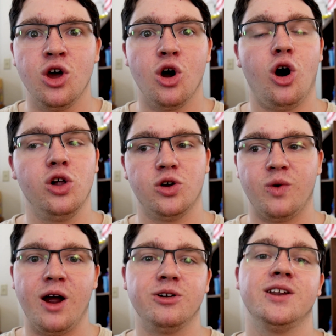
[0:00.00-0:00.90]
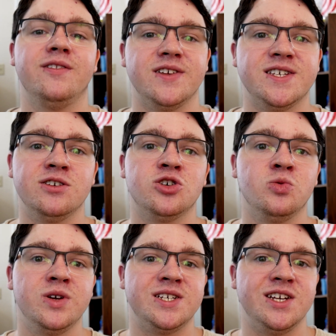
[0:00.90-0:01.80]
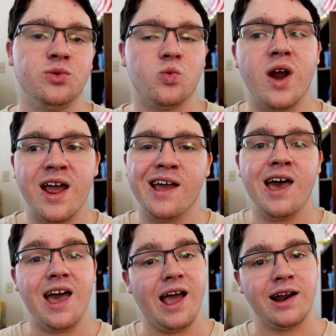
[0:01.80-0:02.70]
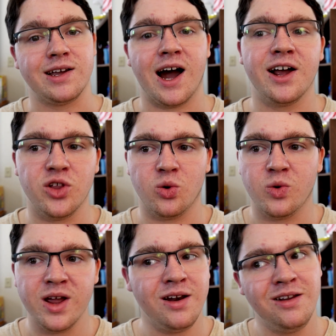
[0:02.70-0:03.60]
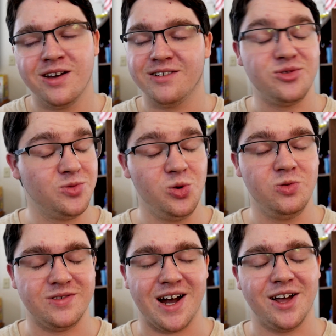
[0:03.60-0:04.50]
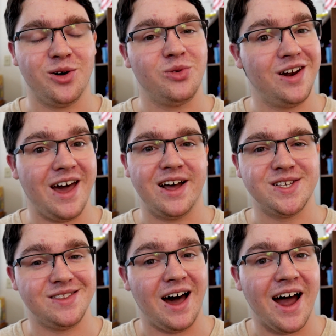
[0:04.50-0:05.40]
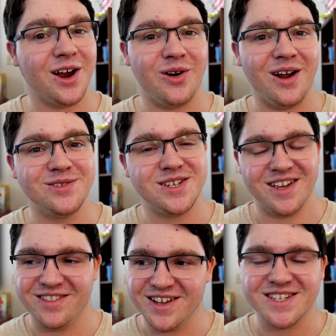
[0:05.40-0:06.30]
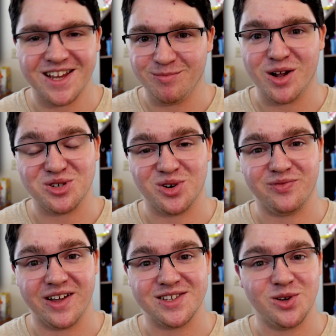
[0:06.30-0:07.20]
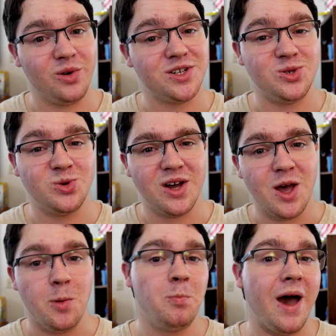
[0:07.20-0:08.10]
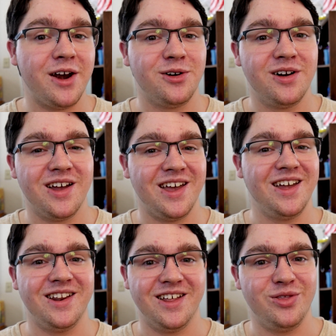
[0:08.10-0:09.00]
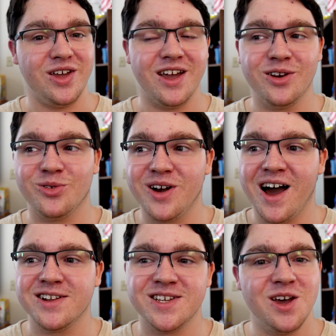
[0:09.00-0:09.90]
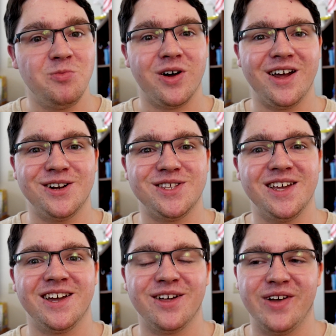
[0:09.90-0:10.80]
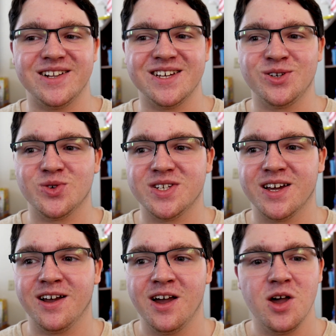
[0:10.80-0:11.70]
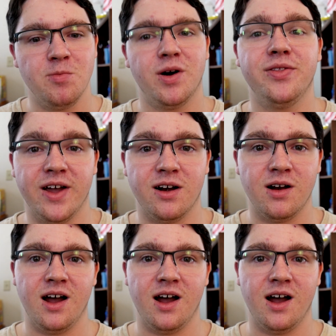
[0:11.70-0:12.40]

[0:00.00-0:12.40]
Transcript: all around. And in the center, we see Rey and Kylo Ren, who Kylo Ren has the high ground in this. I'm not sure if that's going to matter in the end or not, but I just think that's interesting. But there,